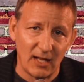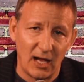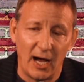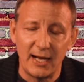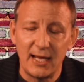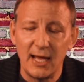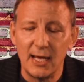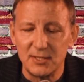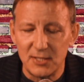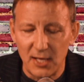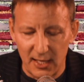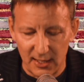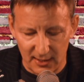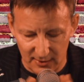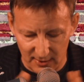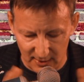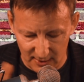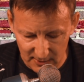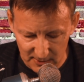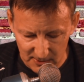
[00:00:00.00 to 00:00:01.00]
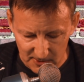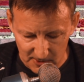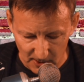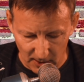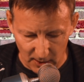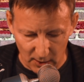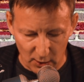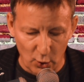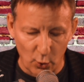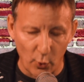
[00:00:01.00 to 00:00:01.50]
I can't take this
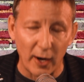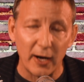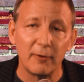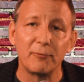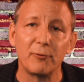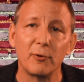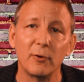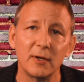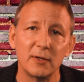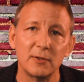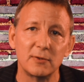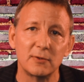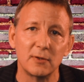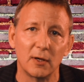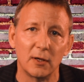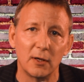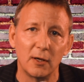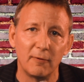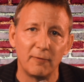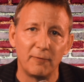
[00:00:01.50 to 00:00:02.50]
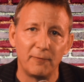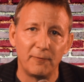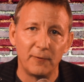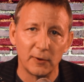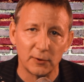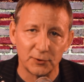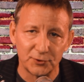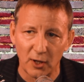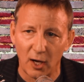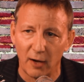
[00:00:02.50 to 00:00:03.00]
credit for this
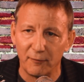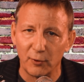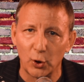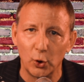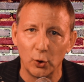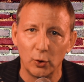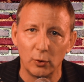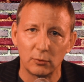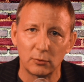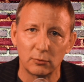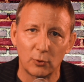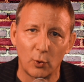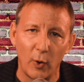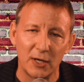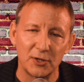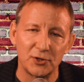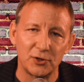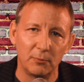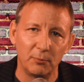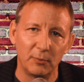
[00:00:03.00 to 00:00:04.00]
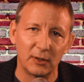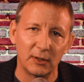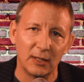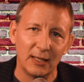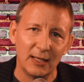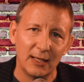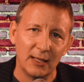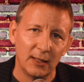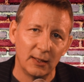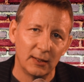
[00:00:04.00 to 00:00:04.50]
philosophical question, but
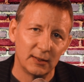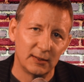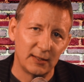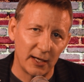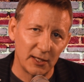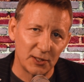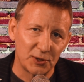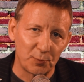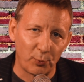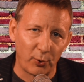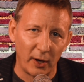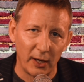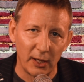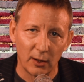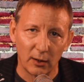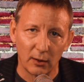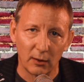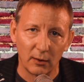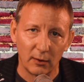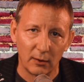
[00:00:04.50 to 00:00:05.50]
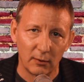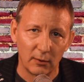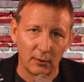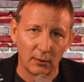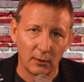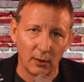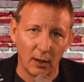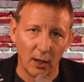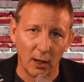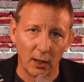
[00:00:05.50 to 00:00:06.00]
Dennis Prager
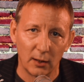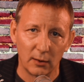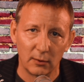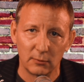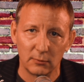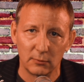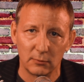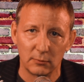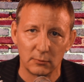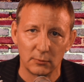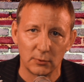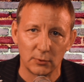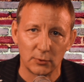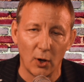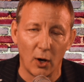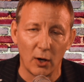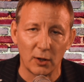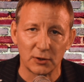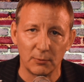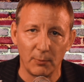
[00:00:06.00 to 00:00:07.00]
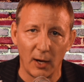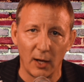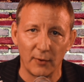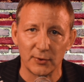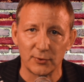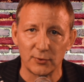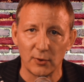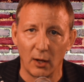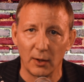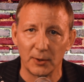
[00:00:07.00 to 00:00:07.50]
talks about
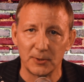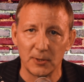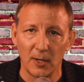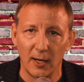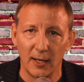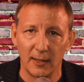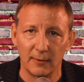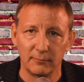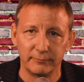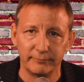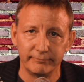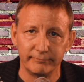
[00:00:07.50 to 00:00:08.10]
this all the time.